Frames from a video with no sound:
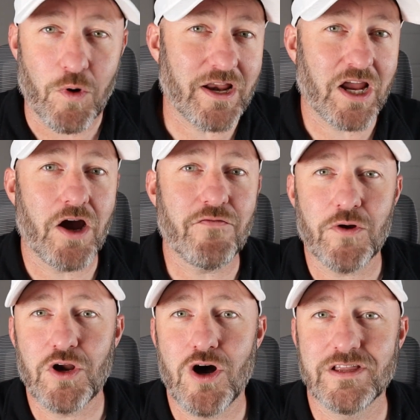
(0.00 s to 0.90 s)
We're going to cover
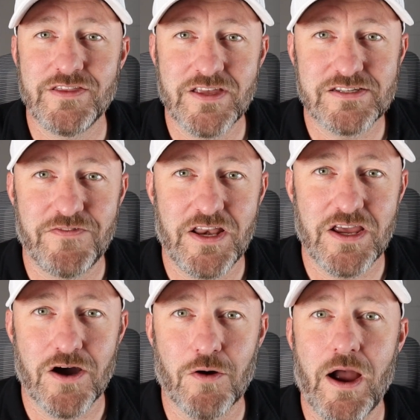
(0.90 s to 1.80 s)
it all in this
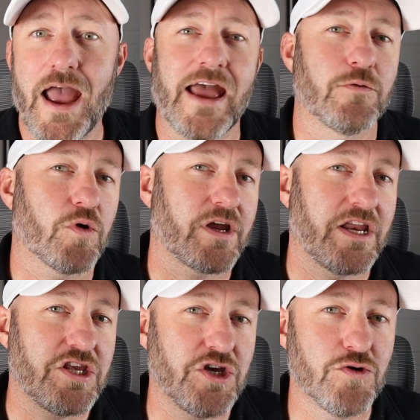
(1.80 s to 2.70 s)
video, and we're going
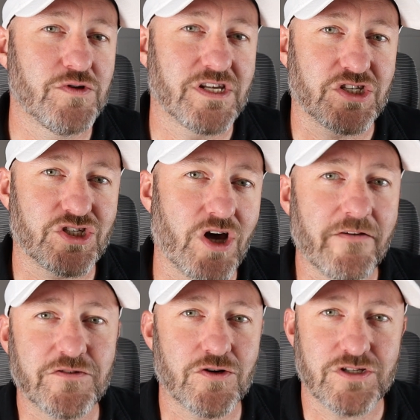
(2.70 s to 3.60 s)
to use
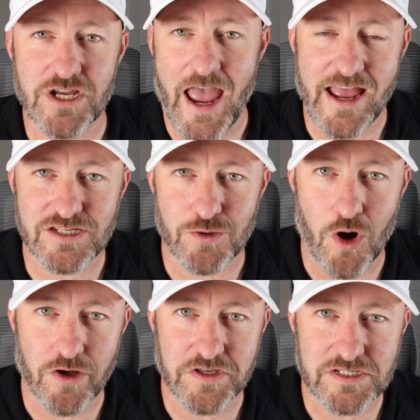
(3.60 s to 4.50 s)
Softr to answer
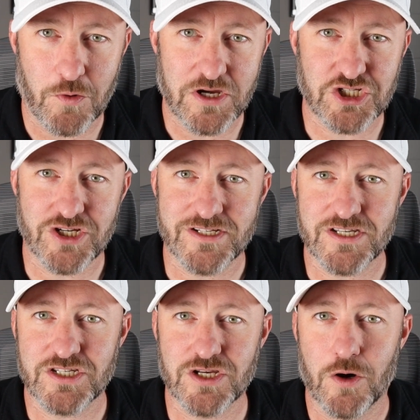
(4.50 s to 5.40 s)
all these
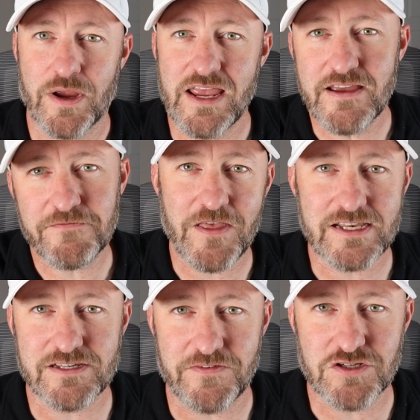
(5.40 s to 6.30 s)
questions. So if
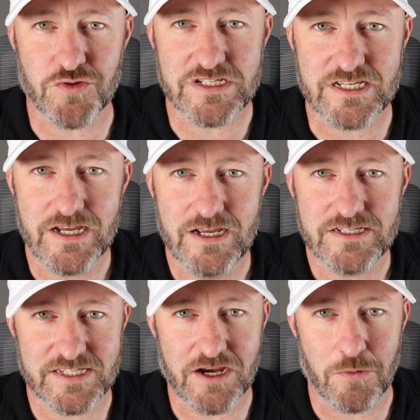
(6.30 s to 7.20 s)
that's of interest,
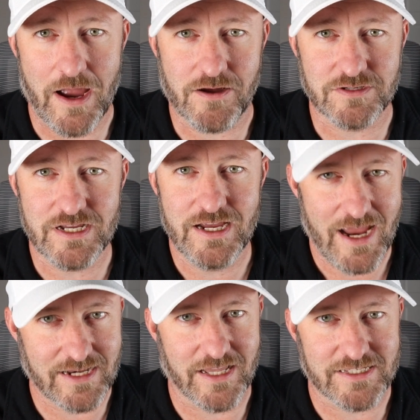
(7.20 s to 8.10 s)
stick around
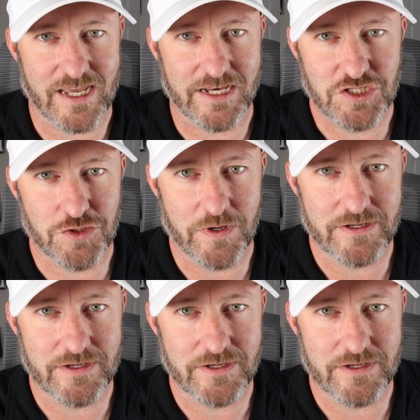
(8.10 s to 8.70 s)
and let's get into